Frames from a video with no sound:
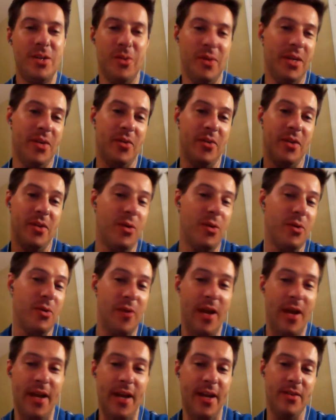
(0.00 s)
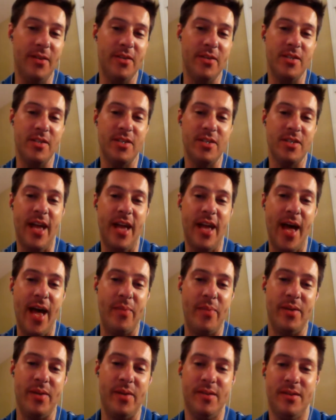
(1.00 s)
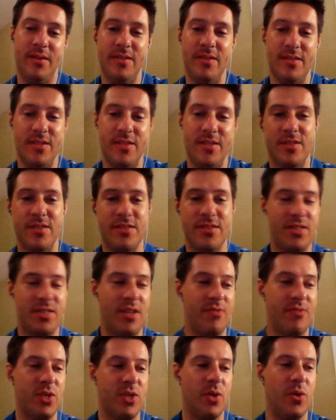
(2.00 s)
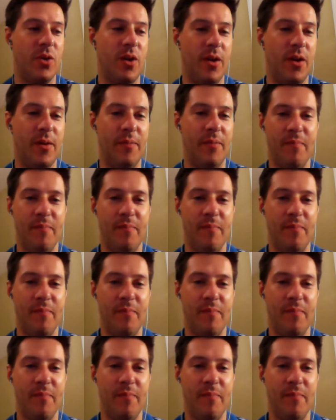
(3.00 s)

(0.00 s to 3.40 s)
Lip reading: we don't know we're ready. It's just going to happen. It's just stuff's going on.